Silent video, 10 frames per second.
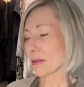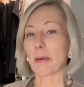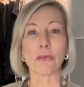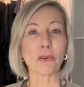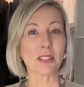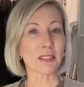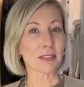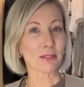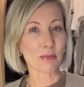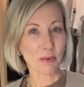So I'm
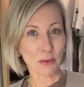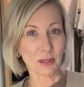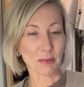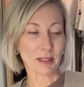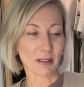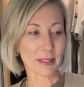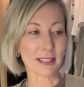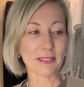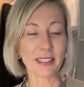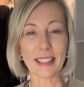originally from Poland, but I've been
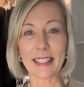living in